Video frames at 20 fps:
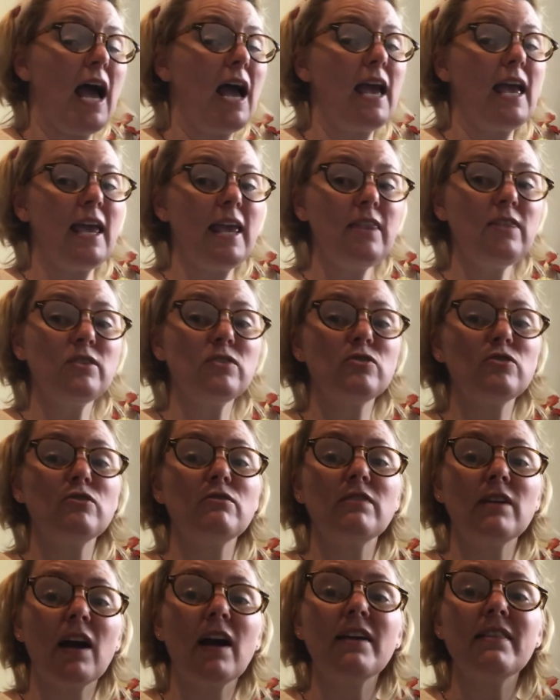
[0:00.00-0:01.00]
in the
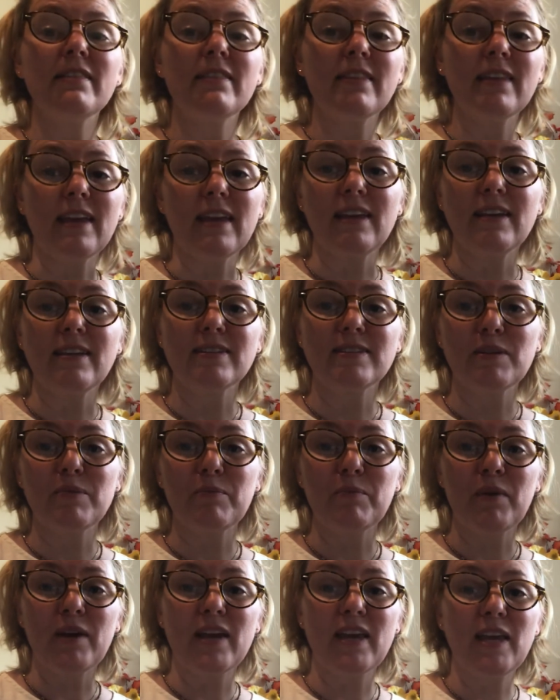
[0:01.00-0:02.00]
story I think
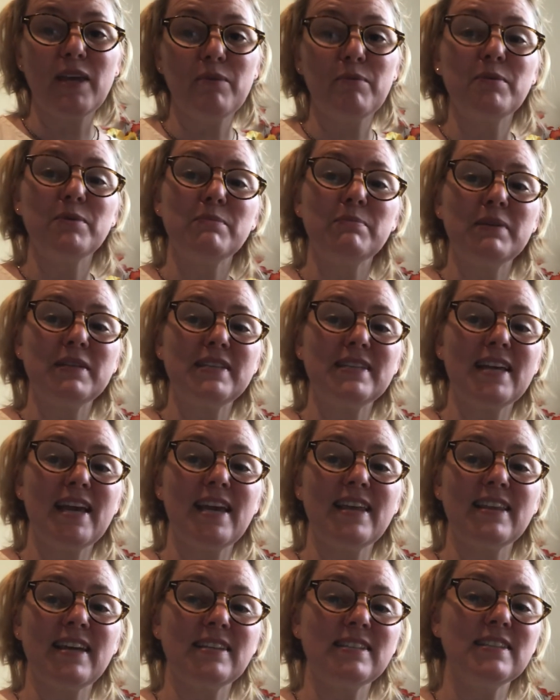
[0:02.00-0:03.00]
somewhere he would be
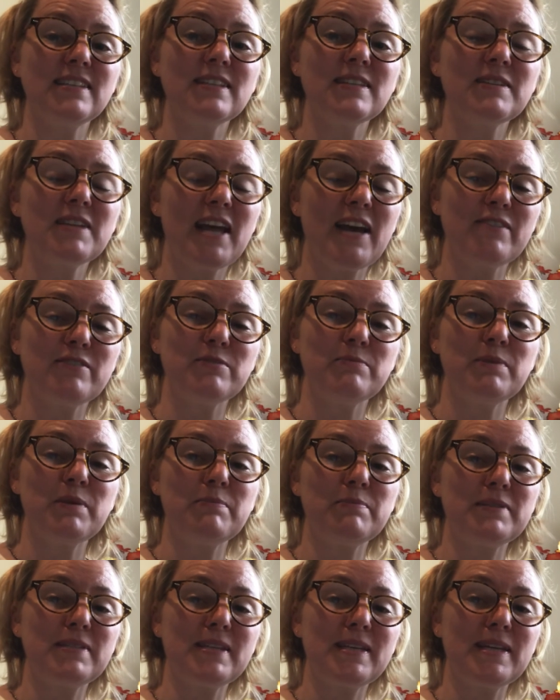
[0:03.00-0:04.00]
saying that. It doesn't have to be a
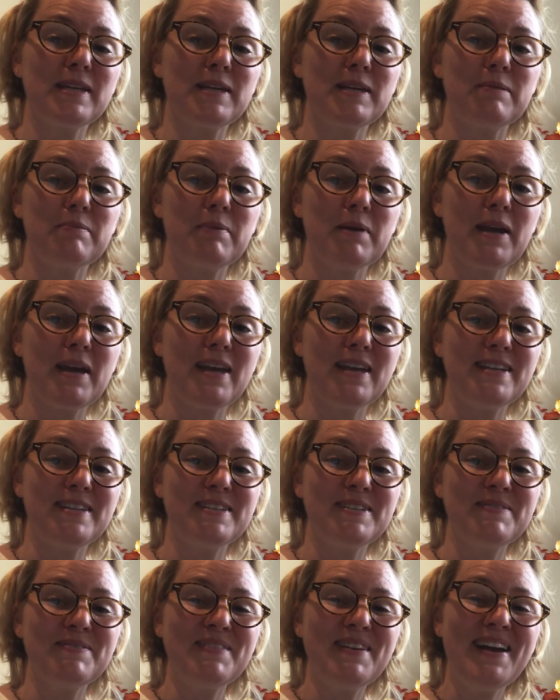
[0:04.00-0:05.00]
particular
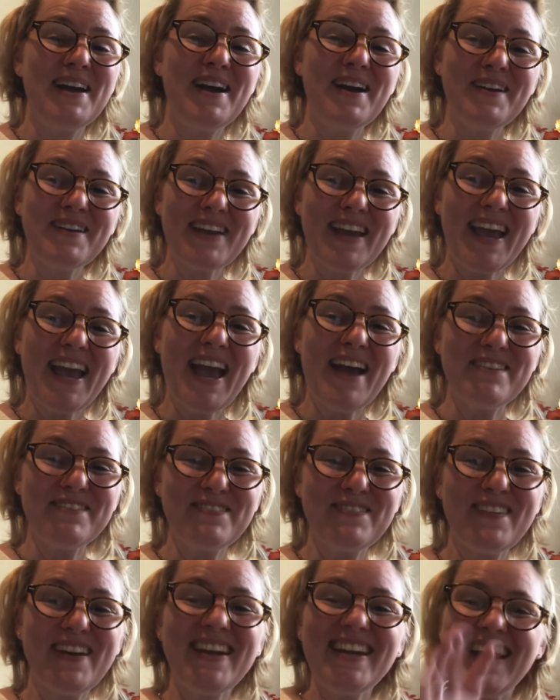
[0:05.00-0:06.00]
page. Okay, have
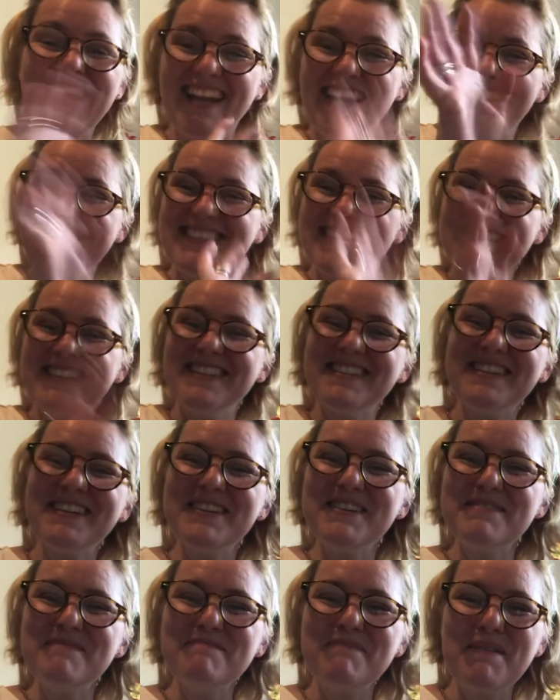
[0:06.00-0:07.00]
fun and I'll see you
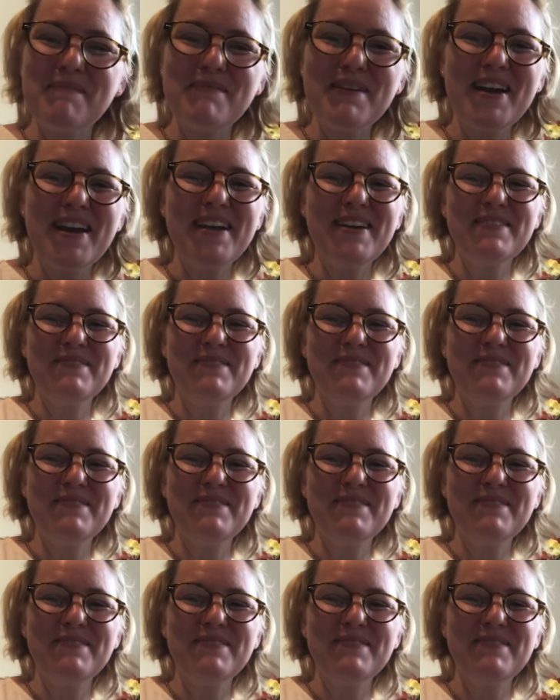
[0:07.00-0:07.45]
soon. Bye bye.